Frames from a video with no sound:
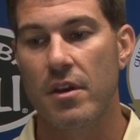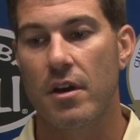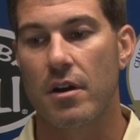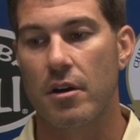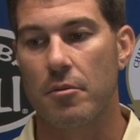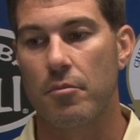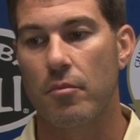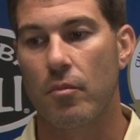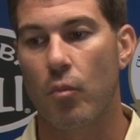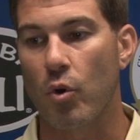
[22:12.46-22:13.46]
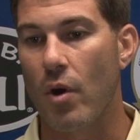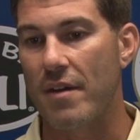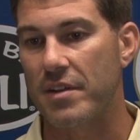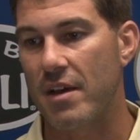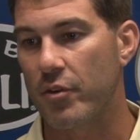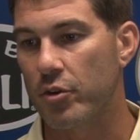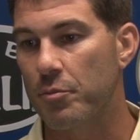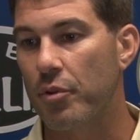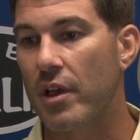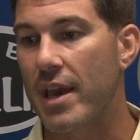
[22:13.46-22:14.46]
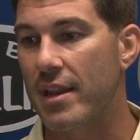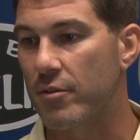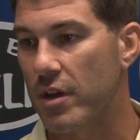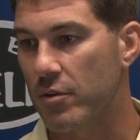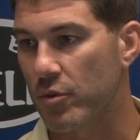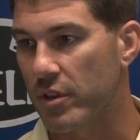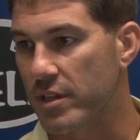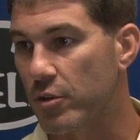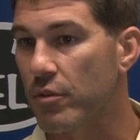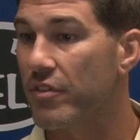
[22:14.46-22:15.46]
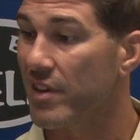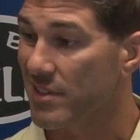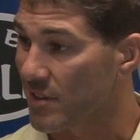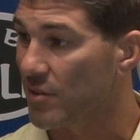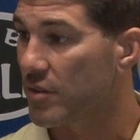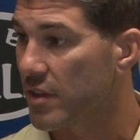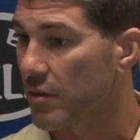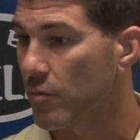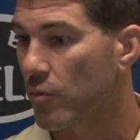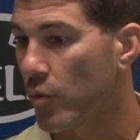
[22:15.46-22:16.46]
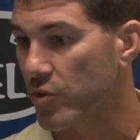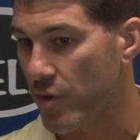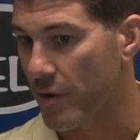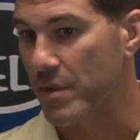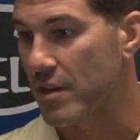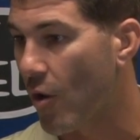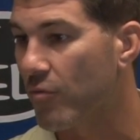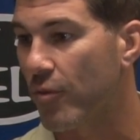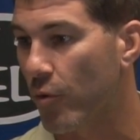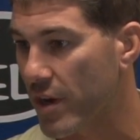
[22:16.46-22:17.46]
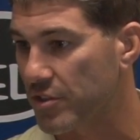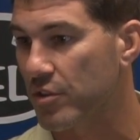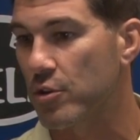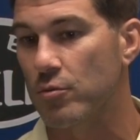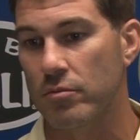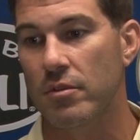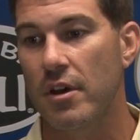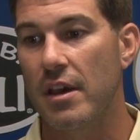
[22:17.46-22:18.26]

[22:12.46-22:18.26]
we're going to have a good plan and really do the things that we try to be known for, executing,